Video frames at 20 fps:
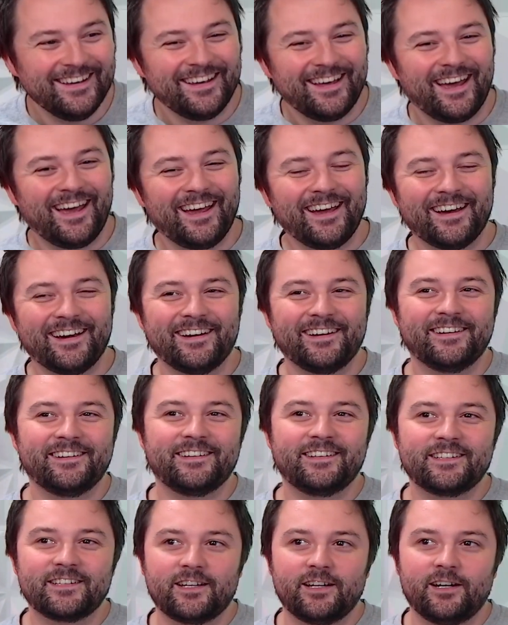
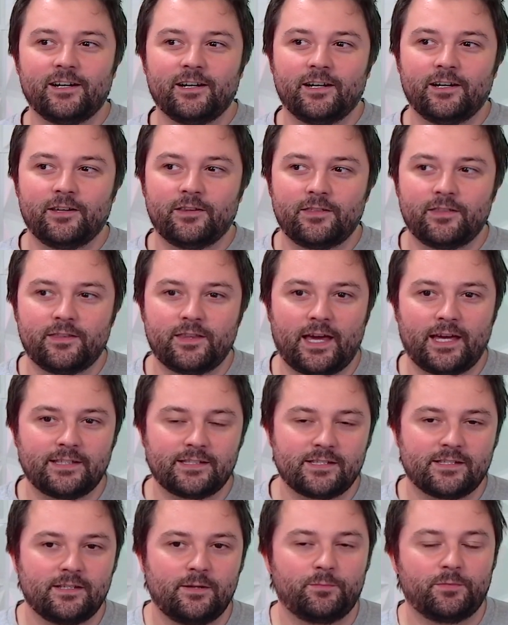And that's
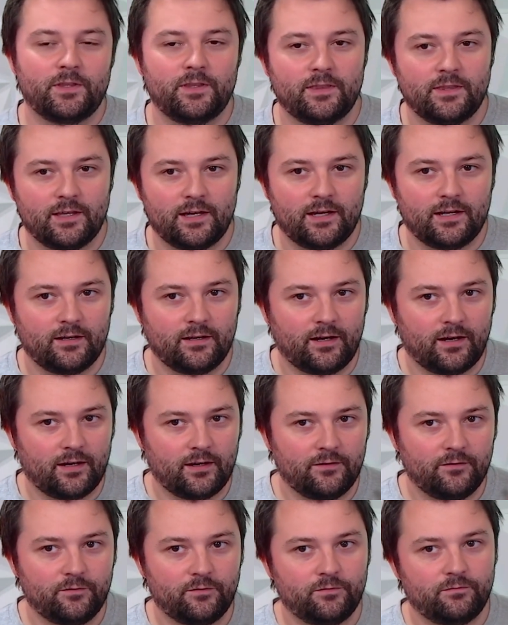something that
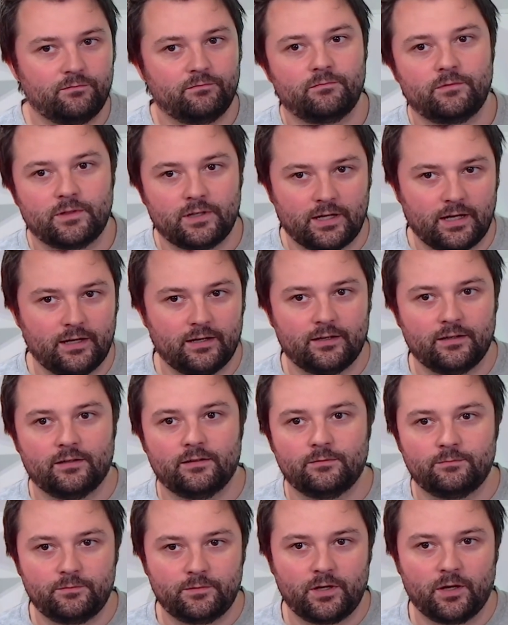I've kind
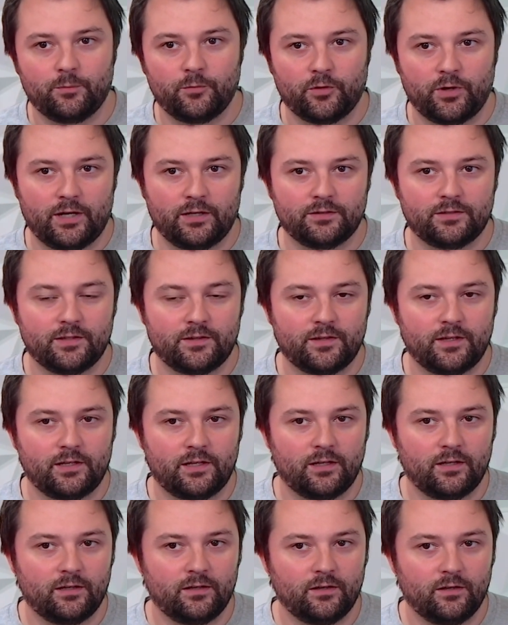of come around to
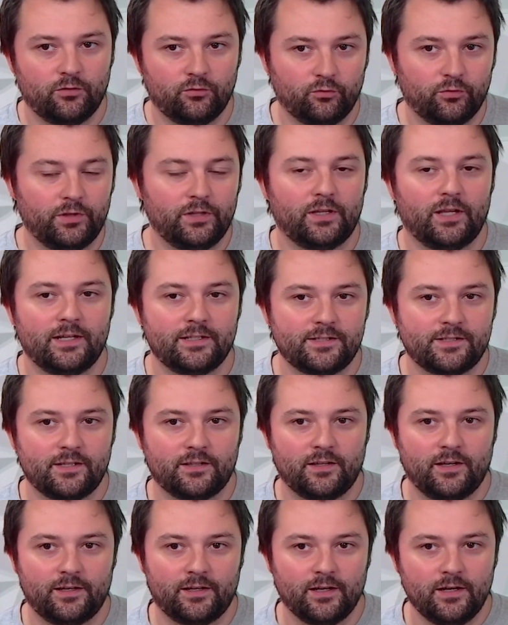thinking,
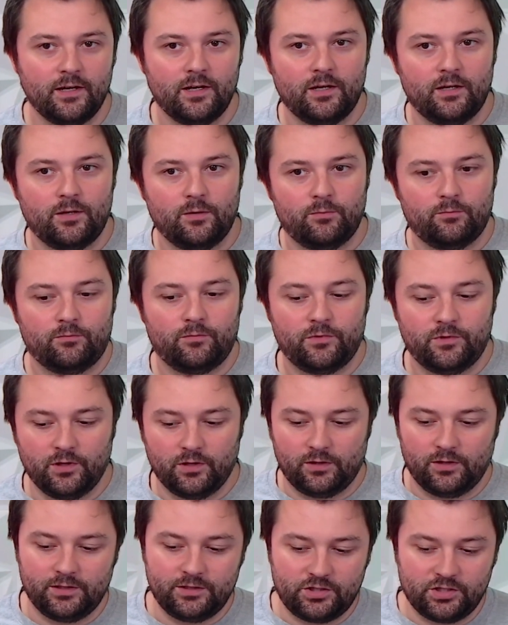realizing, like, the
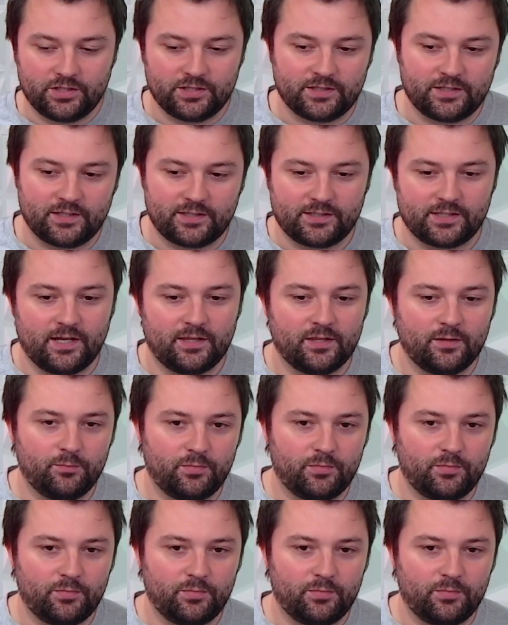logistics and the